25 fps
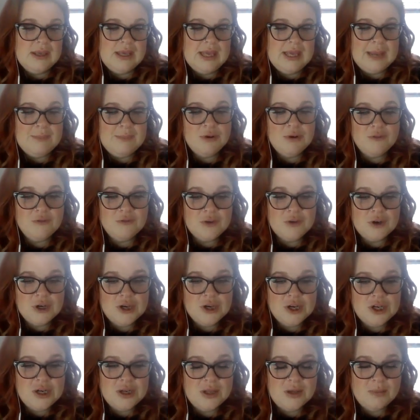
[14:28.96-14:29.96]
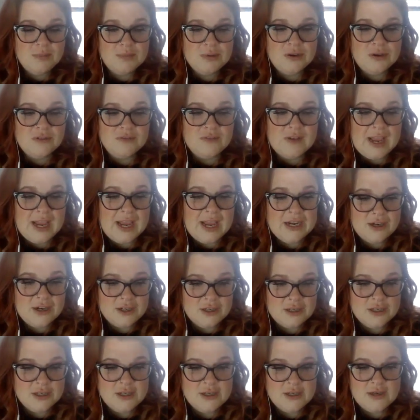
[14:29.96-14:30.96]
A preferred
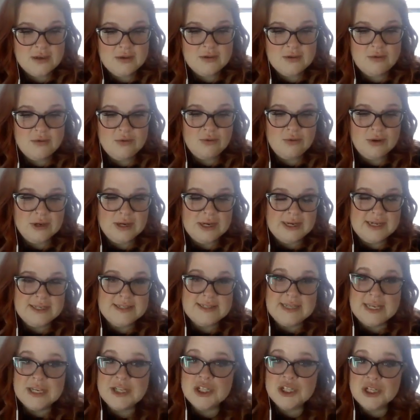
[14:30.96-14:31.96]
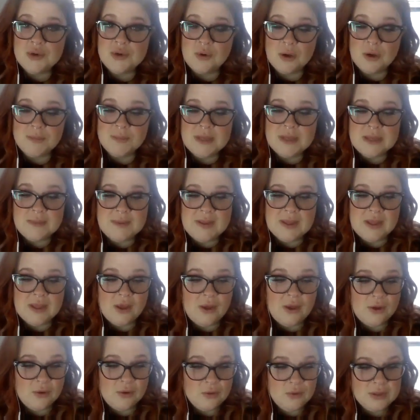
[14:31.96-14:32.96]
provider organization or
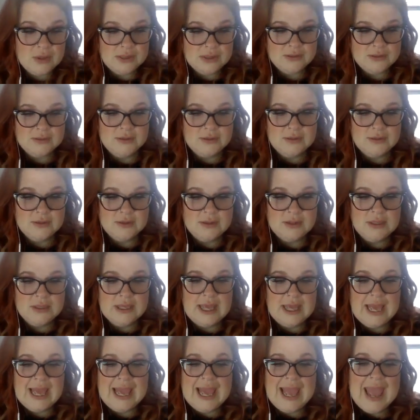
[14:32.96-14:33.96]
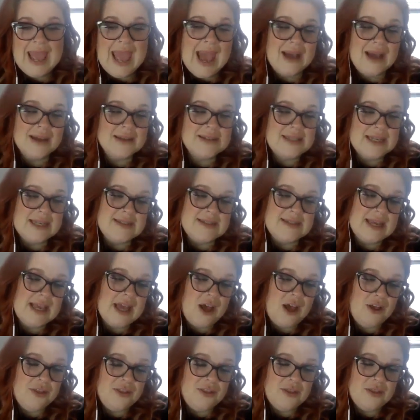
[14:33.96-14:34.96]
PPO acts as a
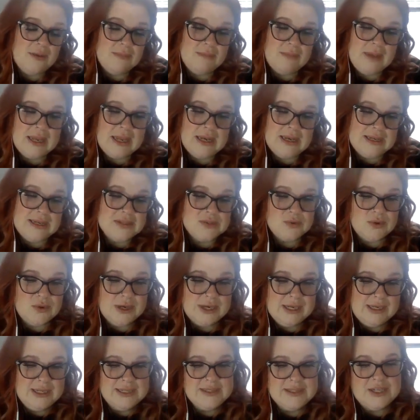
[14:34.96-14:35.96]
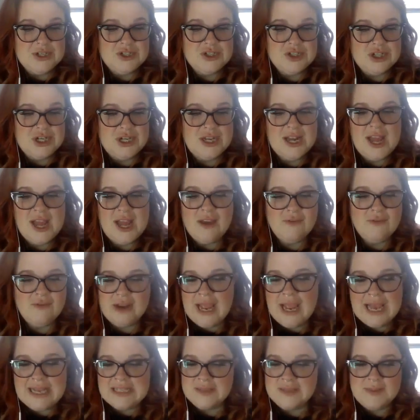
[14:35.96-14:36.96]
health maintenance organization in
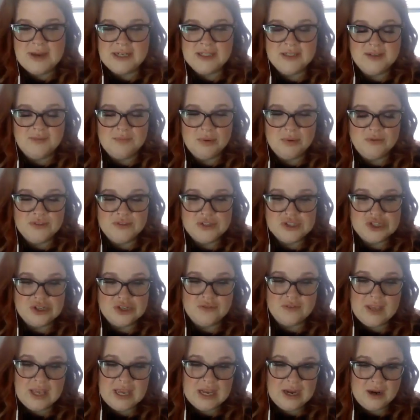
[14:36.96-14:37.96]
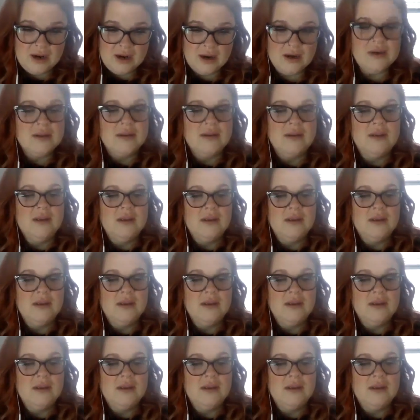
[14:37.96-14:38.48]
every aspect of provision of care,